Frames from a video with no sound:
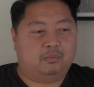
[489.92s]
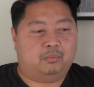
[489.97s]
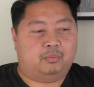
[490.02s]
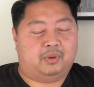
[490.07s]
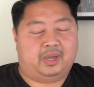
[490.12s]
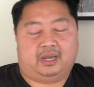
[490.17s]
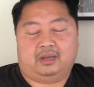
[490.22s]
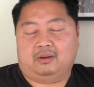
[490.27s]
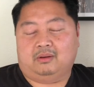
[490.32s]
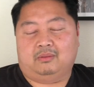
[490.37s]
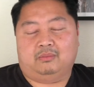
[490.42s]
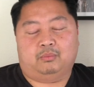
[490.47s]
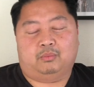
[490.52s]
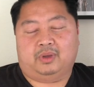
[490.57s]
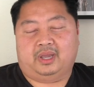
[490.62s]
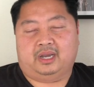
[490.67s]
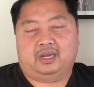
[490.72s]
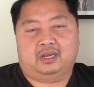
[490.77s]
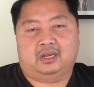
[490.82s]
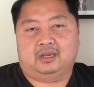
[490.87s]
When
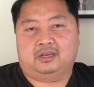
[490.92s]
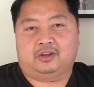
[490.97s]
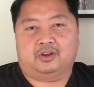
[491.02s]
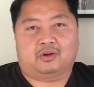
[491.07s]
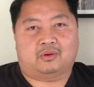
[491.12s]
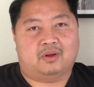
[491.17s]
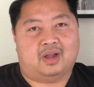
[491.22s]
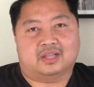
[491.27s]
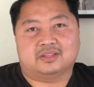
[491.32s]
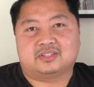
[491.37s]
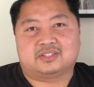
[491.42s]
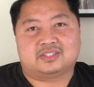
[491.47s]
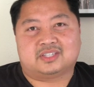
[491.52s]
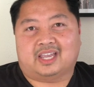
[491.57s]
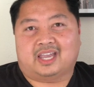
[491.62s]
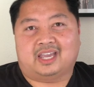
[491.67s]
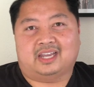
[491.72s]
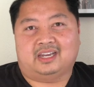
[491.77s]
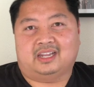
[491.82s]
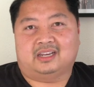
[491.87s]
when you're on
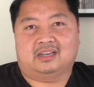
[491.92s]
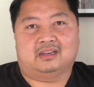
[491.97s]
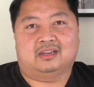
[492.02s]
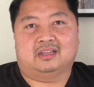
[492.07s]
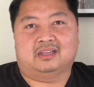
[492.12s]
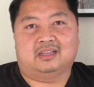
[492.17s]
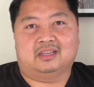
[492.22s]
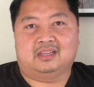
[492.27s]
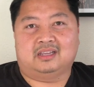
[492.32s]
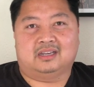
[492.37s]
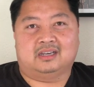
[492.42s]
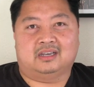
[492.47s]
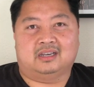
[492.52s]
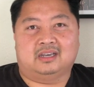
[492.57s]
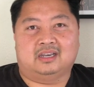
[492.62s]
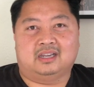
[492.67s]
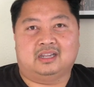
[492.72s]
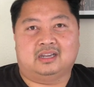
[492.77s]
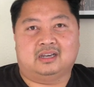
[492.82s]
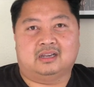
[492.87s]
set in a in
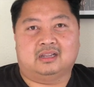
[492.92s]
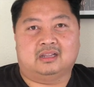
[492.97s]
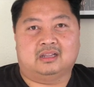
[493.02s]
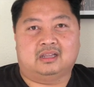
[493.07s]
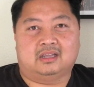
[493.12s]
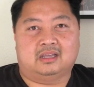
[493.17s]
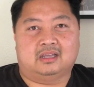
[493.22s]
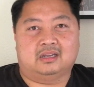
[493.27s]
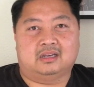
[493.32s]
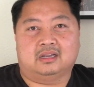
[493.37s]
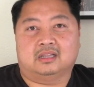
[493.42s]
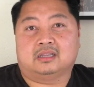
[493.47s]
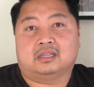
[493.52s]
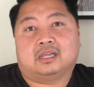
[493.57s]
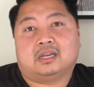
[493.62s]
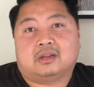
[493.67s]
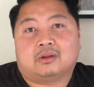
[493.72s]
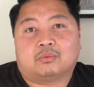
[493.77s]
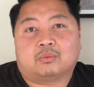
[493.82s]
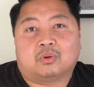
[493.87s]
in a in a
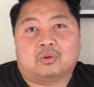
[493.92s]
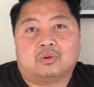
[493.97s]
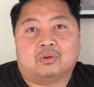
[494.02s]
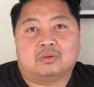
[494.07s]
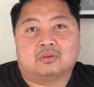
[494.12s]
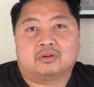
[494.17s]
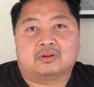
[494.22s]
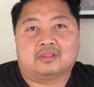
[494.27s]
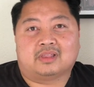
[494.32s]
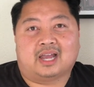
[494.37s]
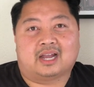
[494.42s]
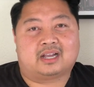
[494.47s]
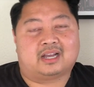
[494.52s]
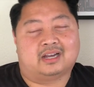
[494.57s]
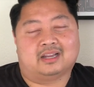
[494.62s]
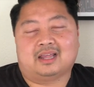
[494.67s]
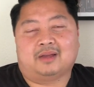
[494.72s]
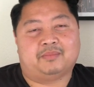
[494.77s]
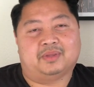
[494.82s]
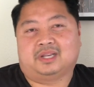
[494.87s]
leading role or that
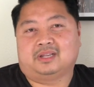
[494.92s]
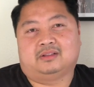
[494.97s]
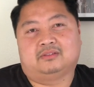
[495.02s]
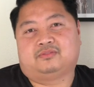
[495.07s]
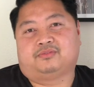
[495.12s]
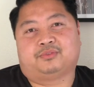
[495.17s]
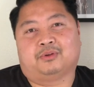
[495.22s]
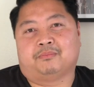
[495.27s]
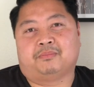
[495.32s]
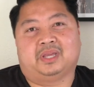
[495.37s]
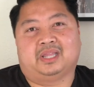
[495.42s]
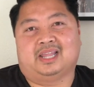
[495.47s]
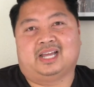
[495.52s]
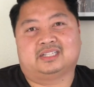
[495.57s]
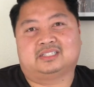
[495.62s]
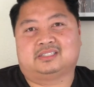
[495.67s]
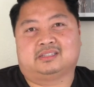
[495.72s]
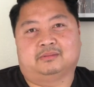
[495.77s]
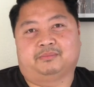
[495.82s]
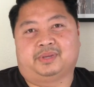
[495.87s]
kind of. I mean, for me,
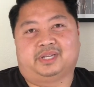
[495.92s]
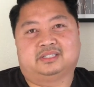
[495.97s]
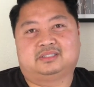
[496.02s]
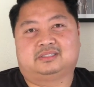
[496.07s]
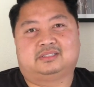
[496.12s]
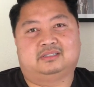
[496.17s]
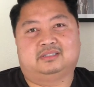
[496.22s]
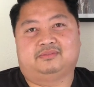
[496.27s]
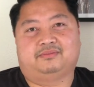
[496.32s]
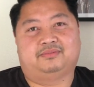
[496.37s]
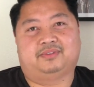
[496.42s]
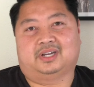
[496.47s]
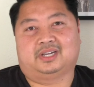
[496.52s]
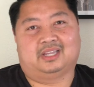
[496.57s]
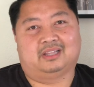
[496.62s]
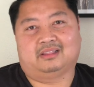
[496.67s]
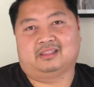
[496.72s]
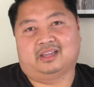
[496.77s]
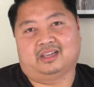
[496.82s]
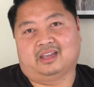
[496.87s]
that's the best
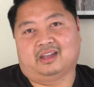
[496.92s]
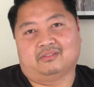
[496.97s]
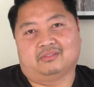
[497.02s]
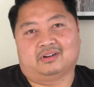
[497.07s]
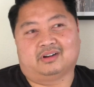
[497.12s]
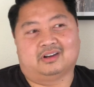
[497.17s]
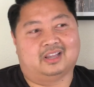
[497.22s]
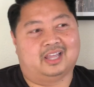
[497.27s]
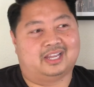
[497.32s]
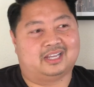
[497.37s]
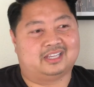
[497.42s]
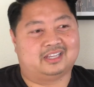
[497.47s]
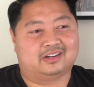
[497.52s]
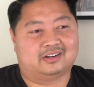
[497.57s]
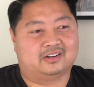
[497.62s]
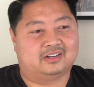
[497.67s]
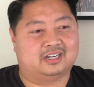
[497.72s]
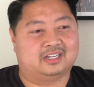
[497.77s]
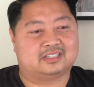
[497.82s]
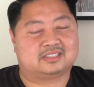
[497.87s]
fucking thing ever. Like
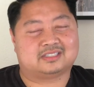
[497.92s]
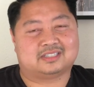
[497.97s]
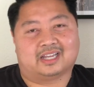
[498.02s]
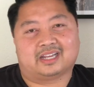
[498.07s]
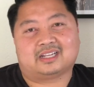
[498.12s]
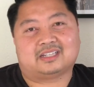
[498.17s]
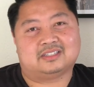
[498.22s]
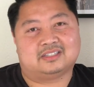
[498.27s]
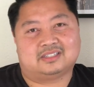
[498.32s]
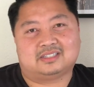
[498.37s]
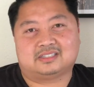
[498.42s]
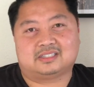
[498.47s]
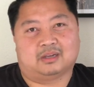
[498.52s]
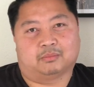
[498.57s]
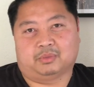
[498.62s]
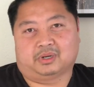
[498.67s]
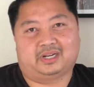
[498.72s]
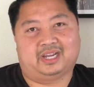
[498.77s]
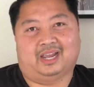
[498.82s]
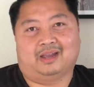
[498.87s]
you're, it's like
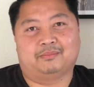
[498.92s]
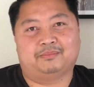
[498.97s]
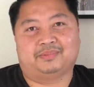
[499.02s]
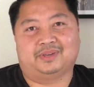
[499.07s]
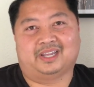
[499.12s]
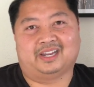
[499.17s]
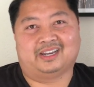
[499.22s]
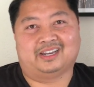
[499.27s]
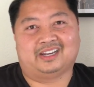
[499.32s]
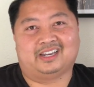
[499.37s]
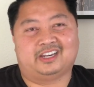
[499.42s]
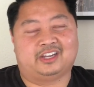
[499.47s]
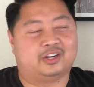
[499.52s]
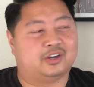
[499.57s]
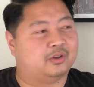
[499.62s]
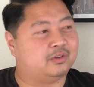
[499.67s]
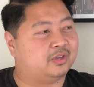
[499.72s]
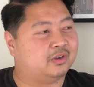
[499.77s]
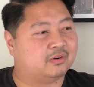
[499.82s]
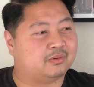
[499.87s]
summer camp, and you
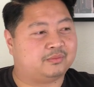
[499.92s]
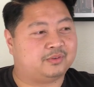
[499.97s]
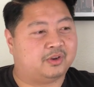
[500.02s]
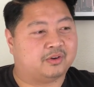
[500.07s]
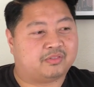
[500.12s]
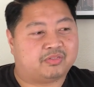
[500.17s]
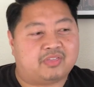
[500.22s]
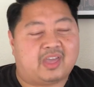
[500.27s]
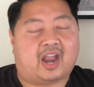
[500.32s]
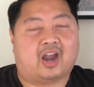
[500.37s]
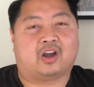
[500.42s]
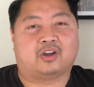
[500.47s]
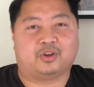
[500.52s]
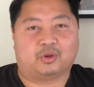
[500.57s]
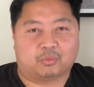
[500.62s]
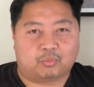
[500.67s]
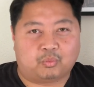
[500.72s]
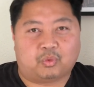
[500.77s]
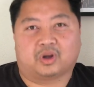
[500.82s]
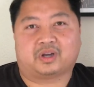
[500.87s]
know you're you're there,
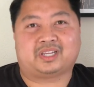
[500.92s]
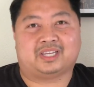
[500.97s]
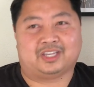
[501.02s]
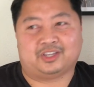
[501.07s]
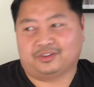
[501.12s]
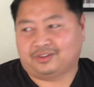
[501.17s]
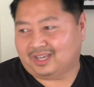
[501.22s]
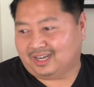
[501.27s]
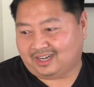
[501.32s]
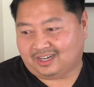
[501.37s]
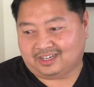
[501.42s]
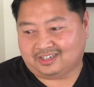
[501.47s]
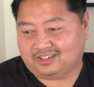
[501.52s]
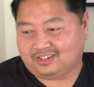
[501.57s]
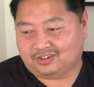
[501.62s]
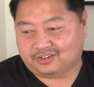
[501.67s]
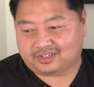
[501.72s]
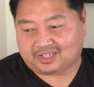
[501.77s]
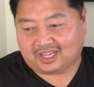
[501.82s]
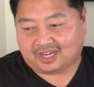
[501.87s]
you're working, you're getting
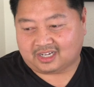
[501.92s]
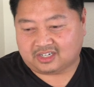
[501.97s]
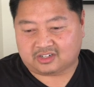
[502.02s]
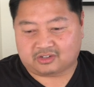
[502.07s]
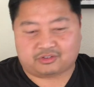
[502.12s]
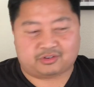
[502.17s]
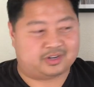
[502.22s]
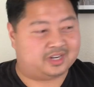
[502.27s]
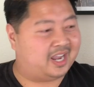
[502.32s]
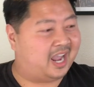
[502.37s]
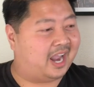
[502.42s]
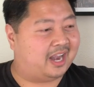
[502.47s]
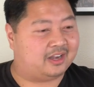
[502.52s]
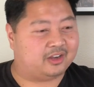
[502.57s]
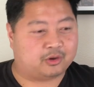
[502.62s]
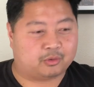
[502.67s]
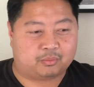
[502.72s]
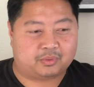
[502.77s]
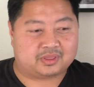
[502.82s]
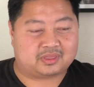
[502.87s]
you're getting to create, and
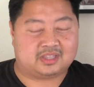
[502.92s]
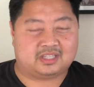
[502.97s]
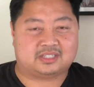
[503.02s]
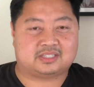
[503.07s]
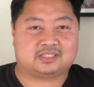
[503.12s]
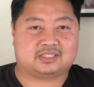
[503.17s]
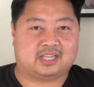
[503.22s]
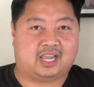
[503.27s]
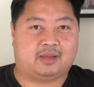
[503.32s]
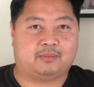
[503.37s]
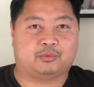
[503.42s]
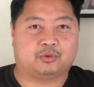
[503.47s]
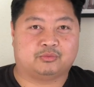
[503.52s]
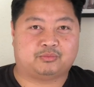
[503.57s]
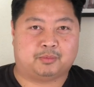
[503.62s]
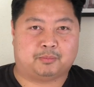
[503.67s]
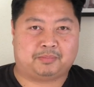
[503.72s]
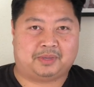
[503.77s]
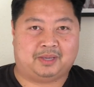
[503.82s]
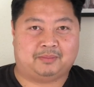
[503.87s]
you're with this same group
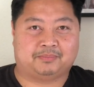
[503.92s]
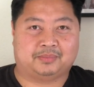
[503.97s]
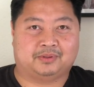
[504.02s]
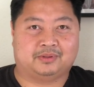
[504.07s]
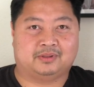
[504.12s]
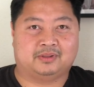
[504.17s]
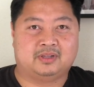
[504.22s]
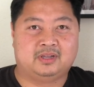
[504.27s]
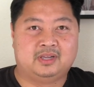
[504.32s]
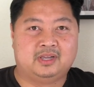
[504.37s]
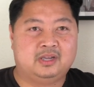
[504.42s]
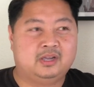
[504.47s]
of people